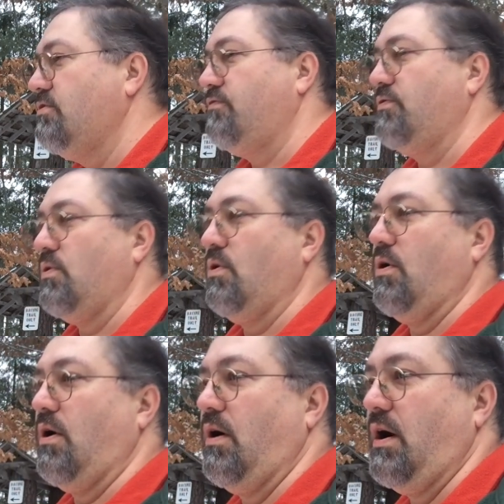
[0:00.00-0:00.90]

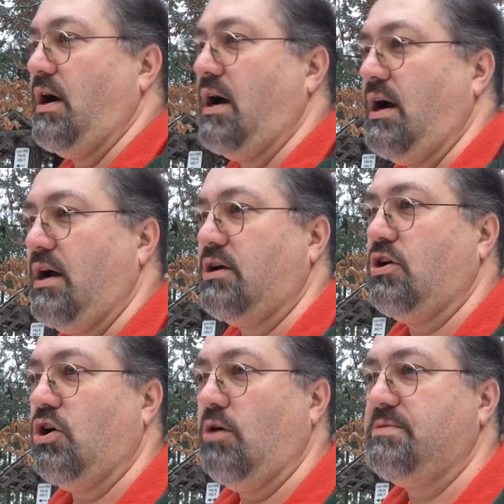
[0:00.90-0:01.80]
for
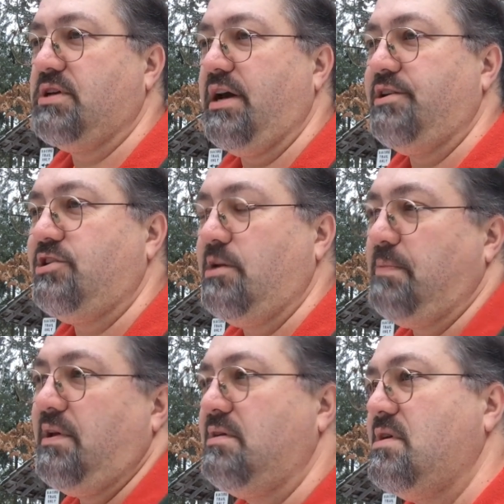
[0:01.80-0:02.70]
curbside
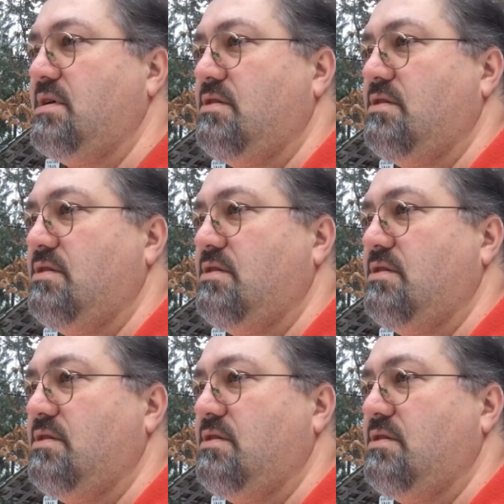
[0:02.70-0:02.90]
shipping.